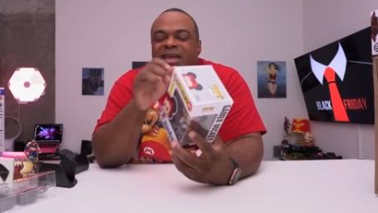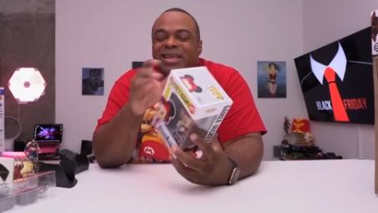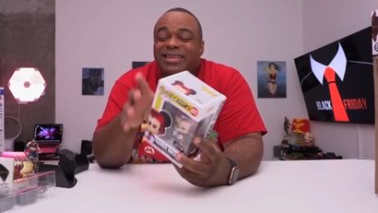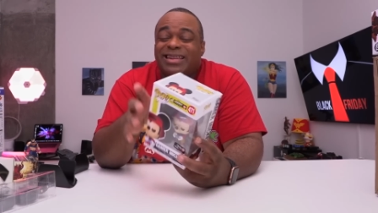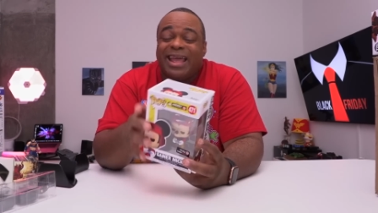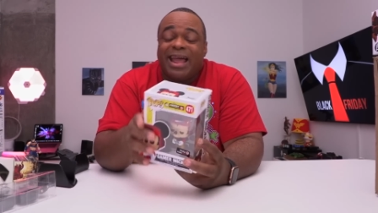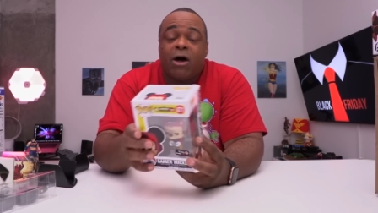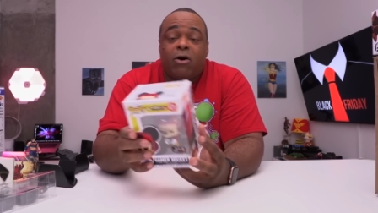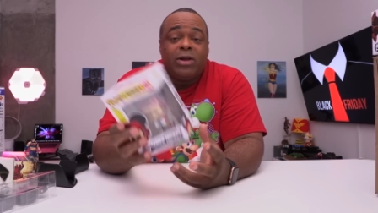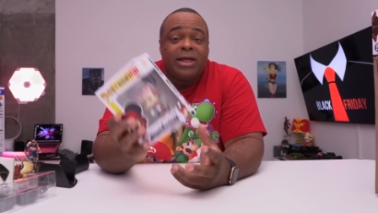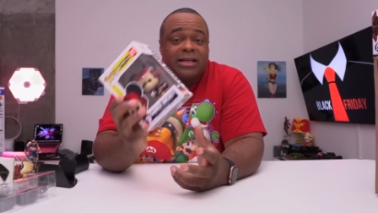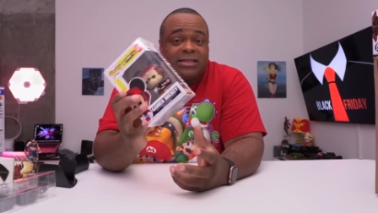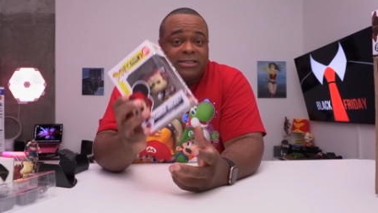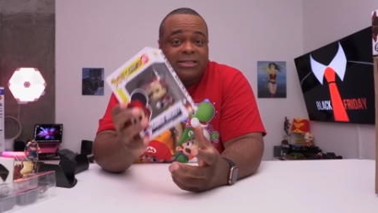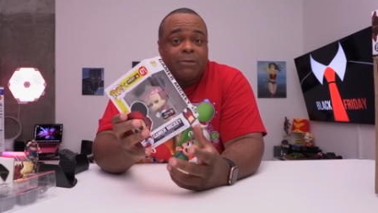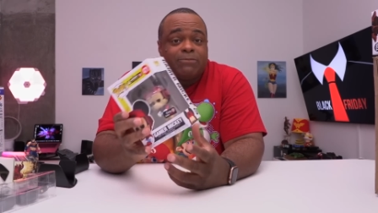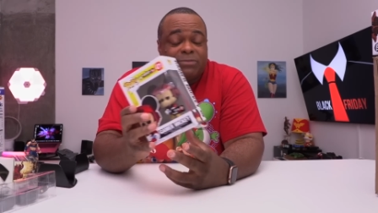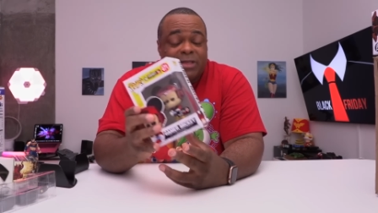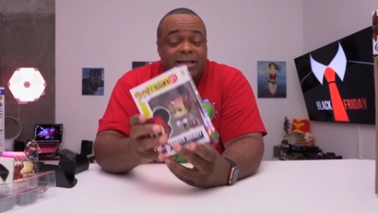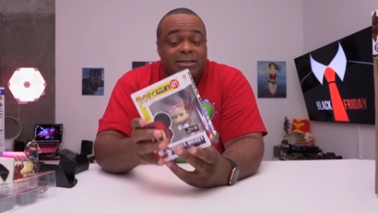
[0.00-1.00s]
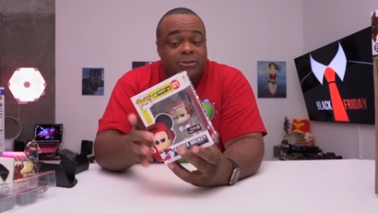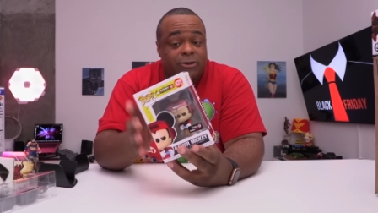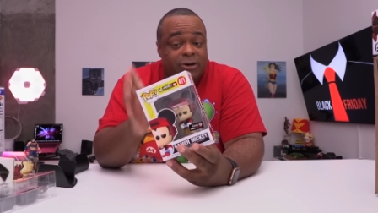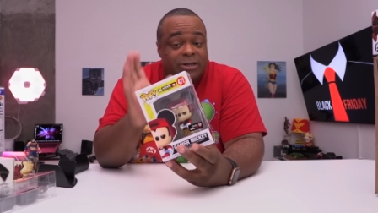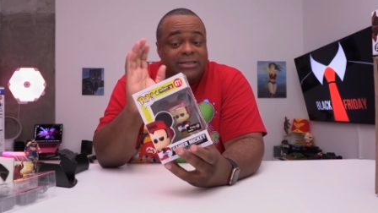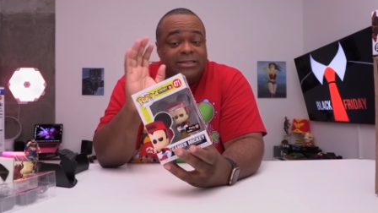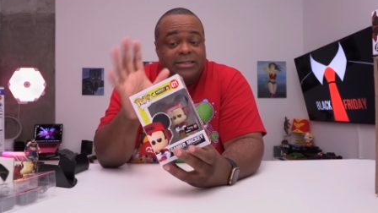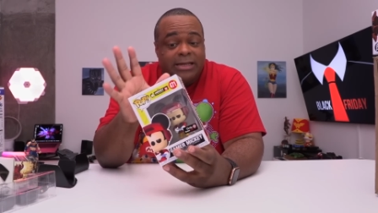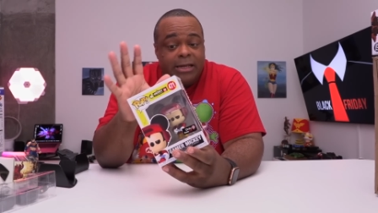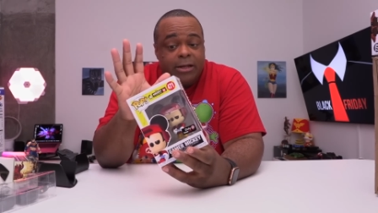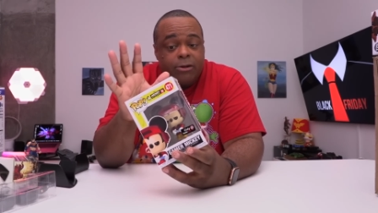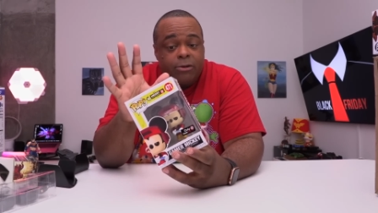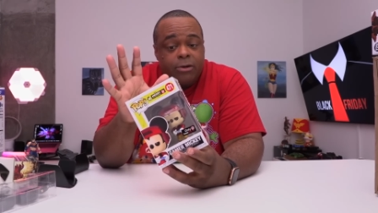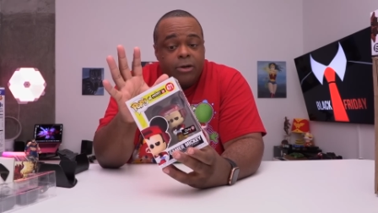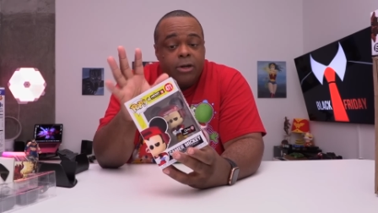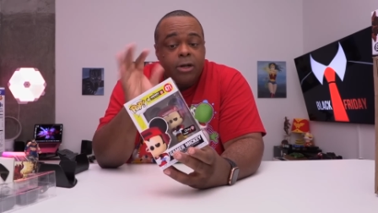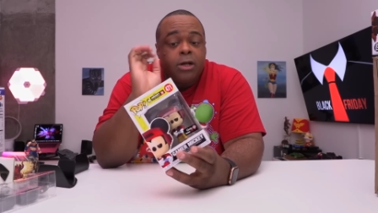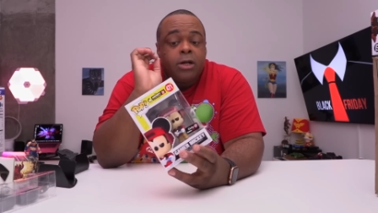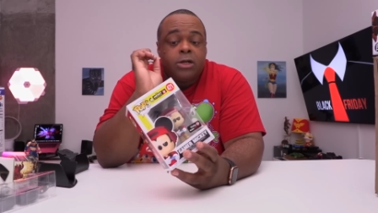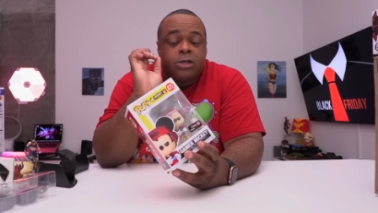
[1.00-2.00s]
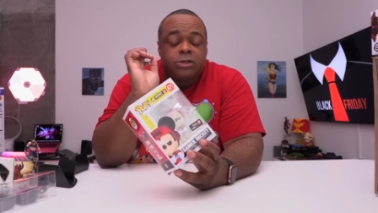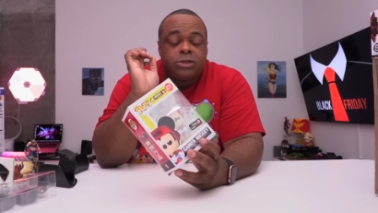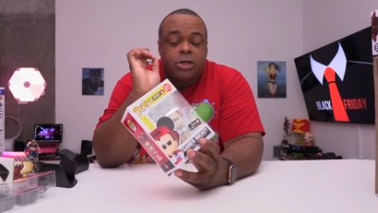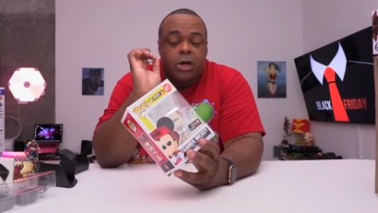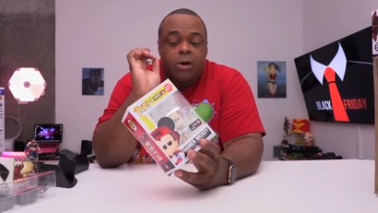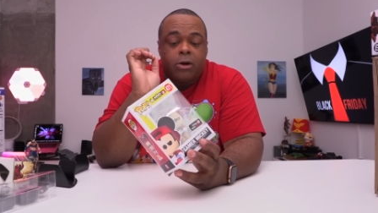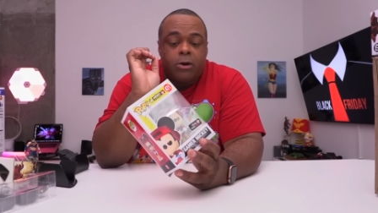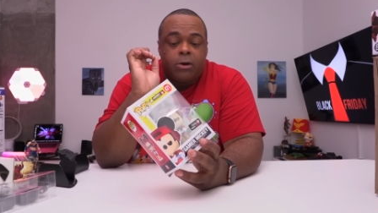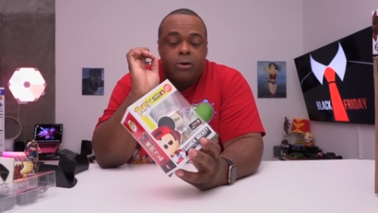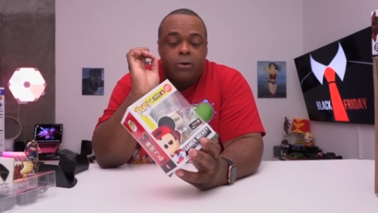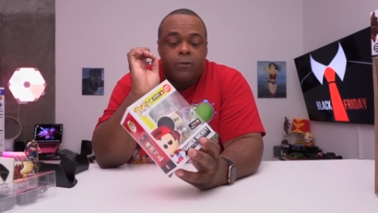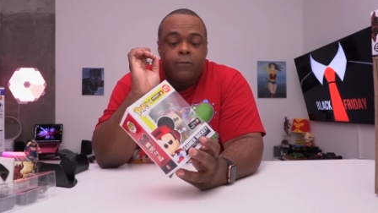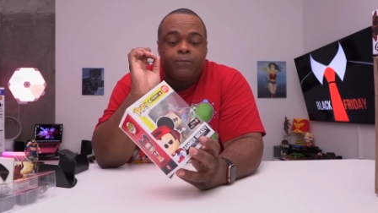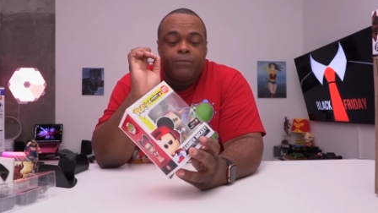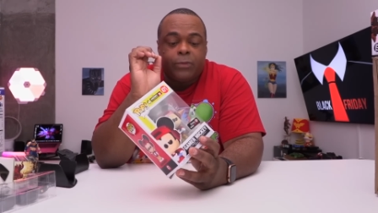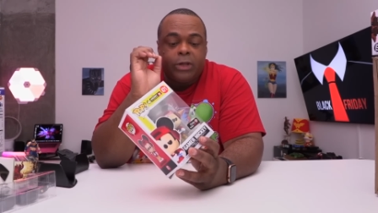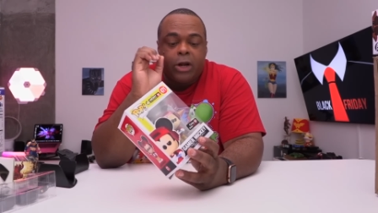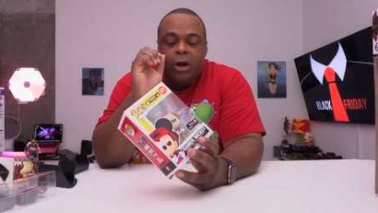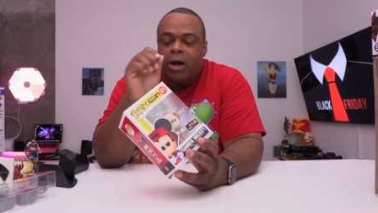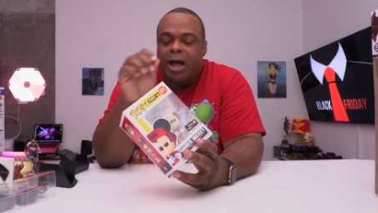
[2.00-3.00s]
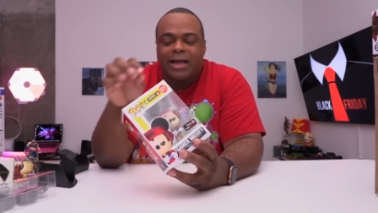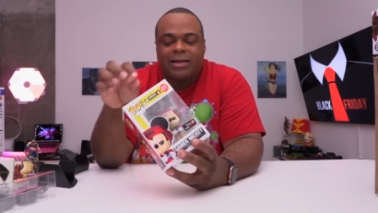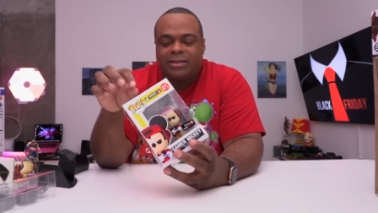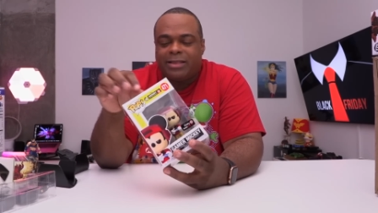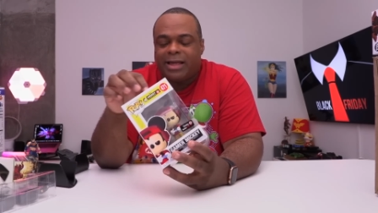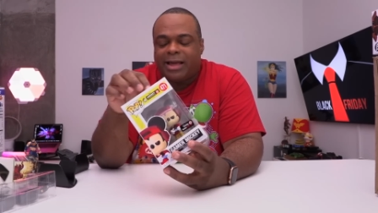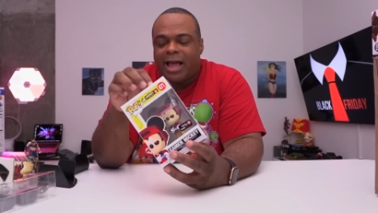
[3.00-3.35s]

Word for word: they only accept things that are sealed so you know I,